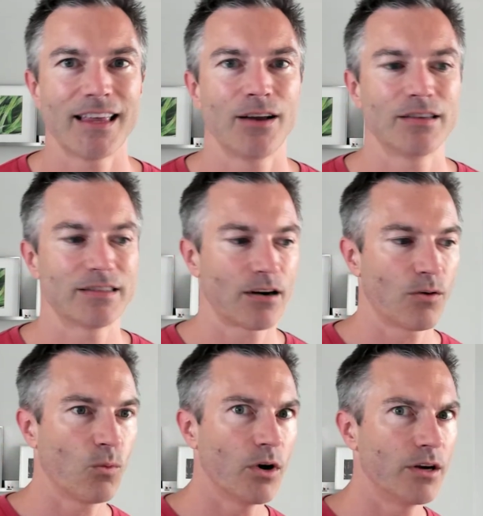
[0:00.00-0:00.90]
They'd
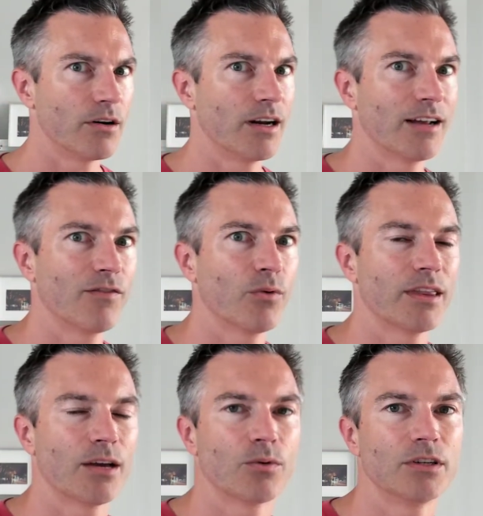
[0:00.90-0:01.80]
start wondering if what
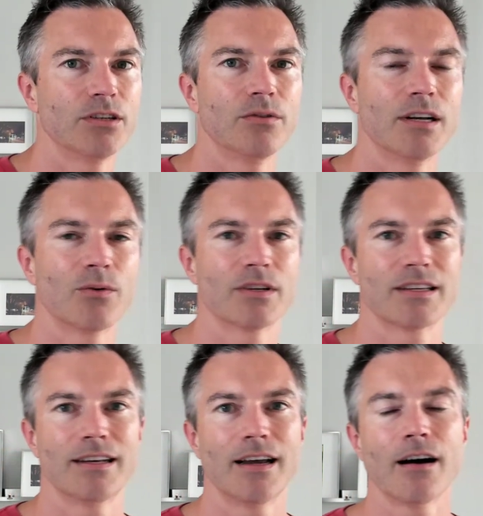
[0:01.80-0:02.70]
they were doing was
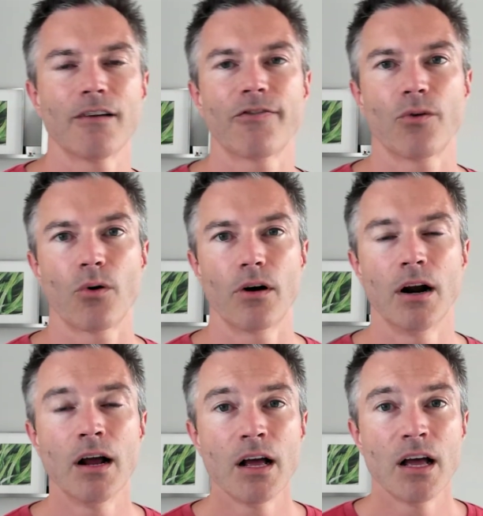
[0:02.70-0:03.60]
enough,
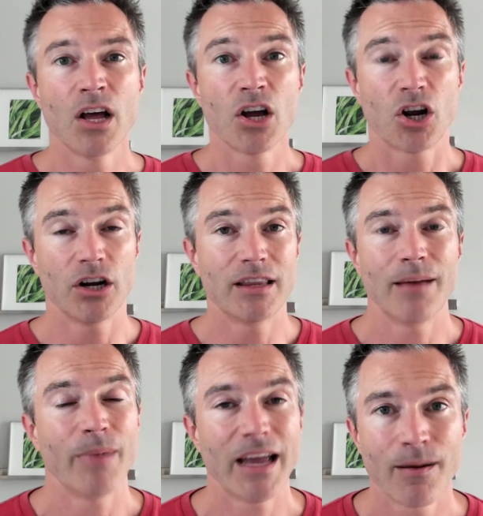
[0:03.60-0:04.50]
or Could
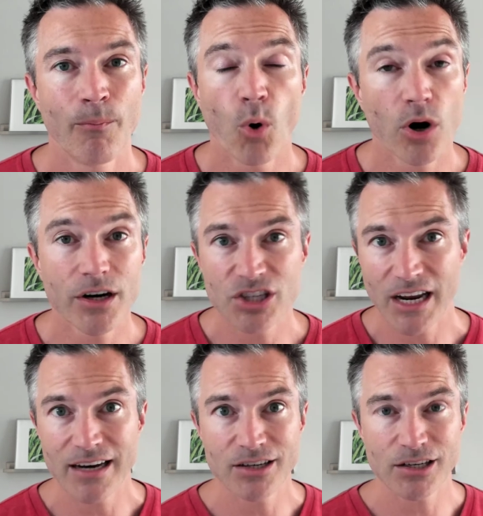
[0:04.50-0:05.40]
they make more
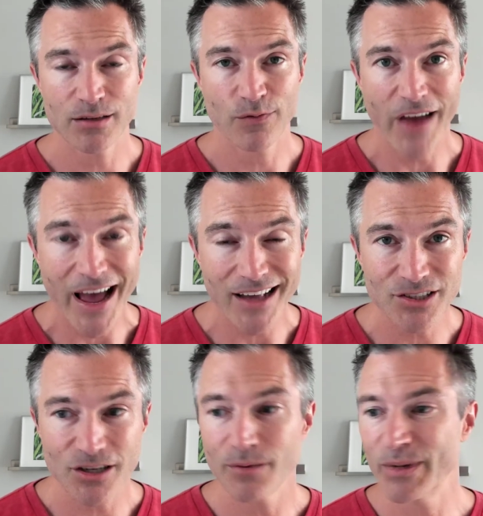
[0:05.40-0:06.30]
changes
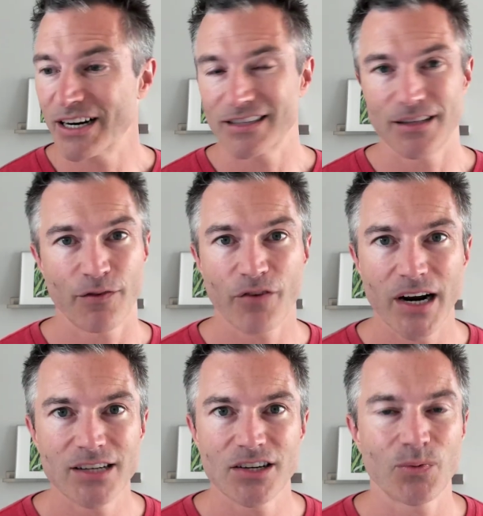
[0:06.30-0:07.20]
faster because their
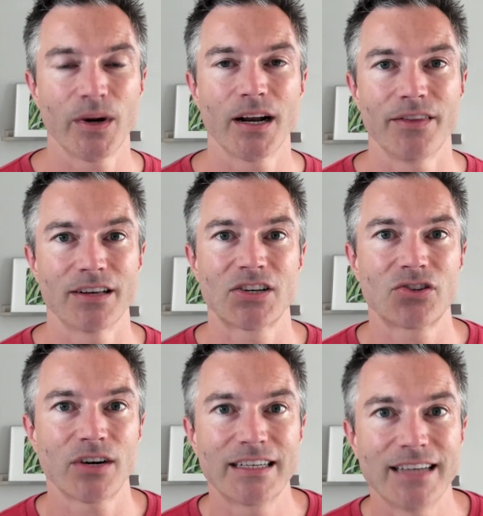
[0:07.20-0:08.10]
friend just went on this
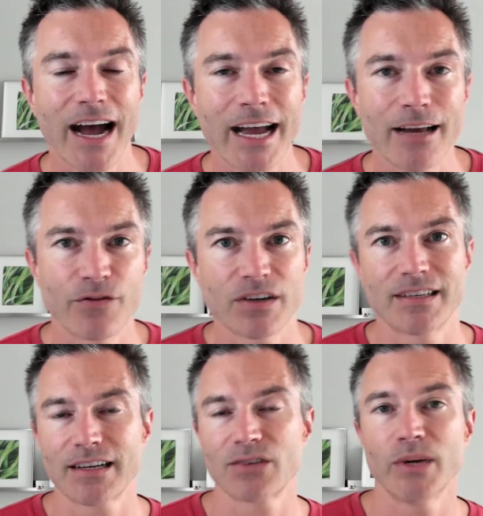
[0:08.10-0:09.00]
strict diet for
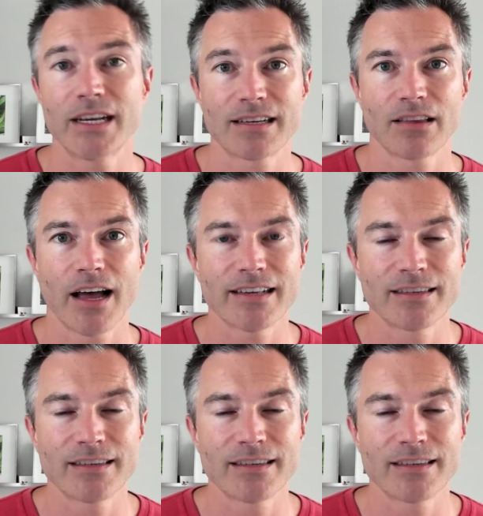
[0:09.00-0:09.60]
6 weeks and lost a